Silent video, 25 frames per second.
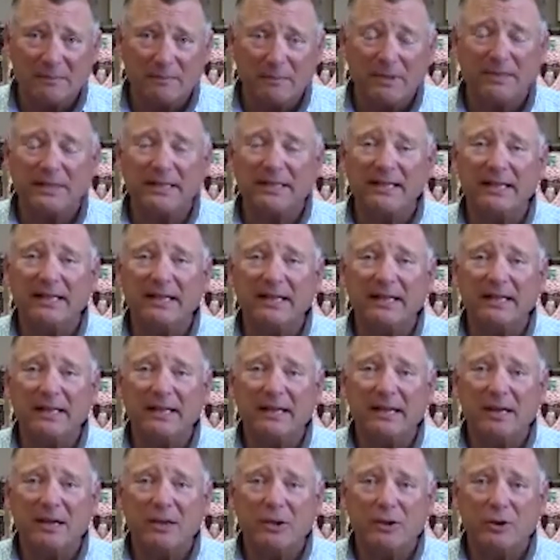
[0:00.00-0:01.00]
But
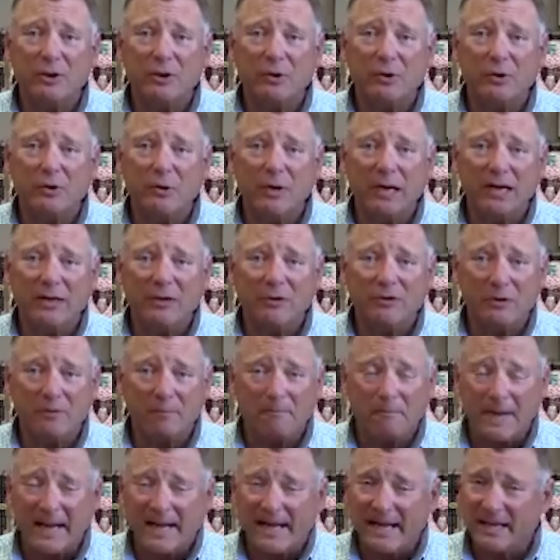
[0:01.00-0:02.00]
then through a
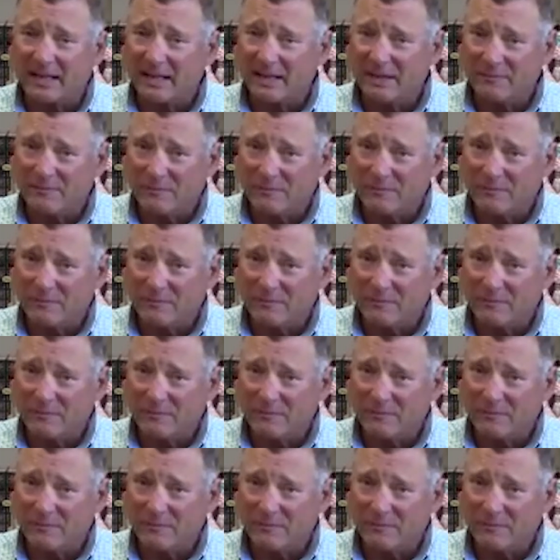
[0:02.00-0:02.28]
dramatic